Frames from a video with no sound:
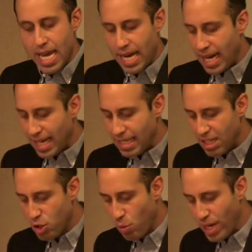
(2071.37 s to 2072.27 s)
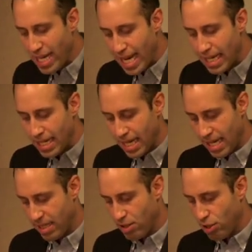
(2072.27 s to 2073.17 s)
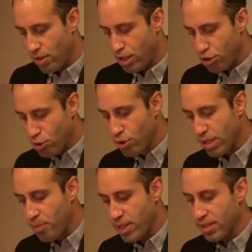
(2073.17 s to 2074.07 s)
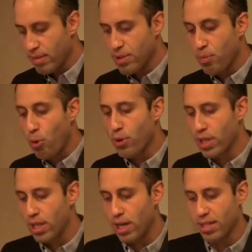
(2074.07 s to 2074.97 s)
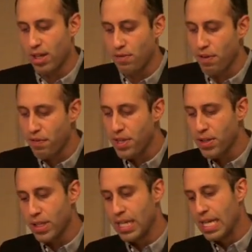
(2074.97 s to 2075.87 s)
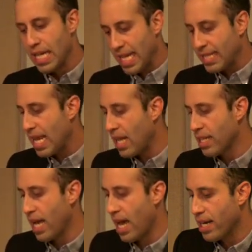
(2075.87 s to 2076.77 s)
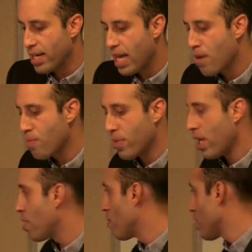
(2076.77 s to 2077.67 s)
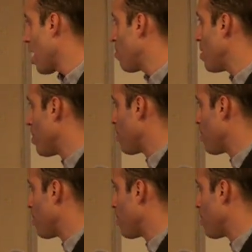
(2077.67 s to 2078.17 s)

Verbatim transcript: In 1928, as Algerian Jews and Muslims mourned the loss of Yafil, that talent had a name, and it was Habiba